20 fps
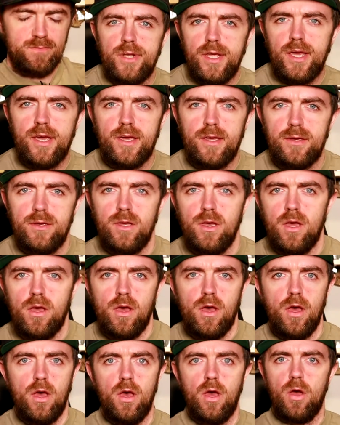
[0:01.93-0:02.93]
Today,
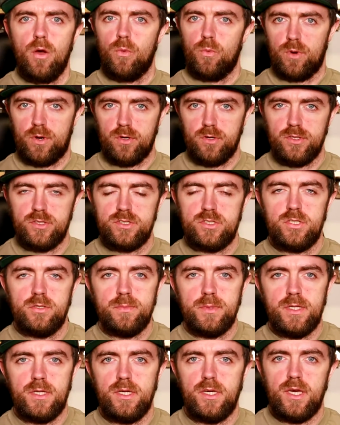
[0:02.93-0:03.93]
we're going
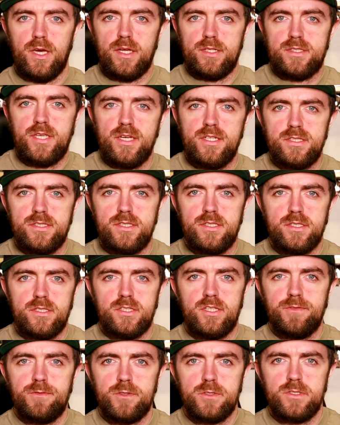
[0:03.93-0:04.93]
to be testing
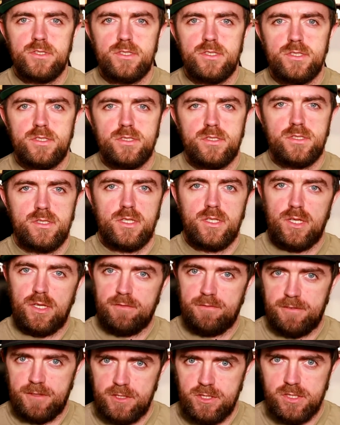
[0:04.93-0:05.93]
the differences in
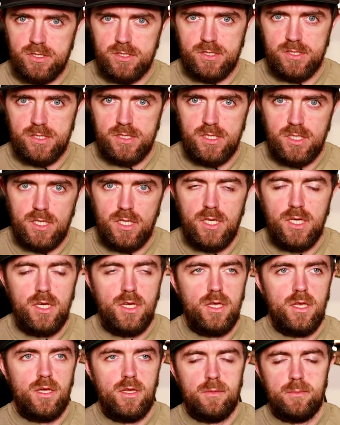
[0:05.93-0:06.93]
efficiency
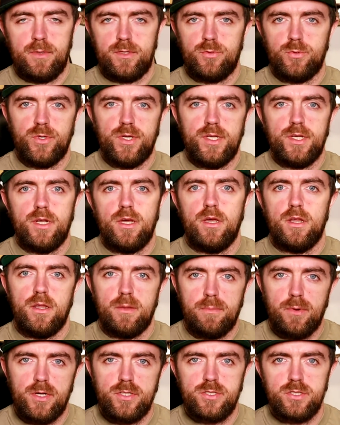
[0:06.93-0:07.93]
between
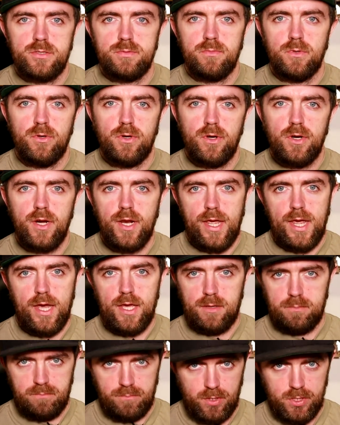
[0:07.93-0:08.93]
the brushless motor
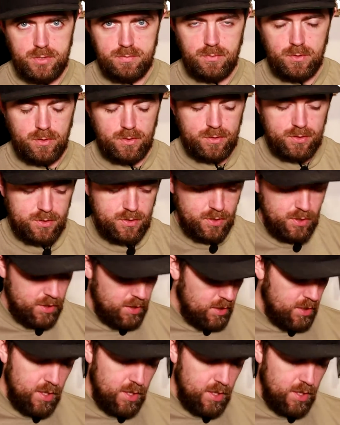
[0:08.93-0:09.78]
and brush motors.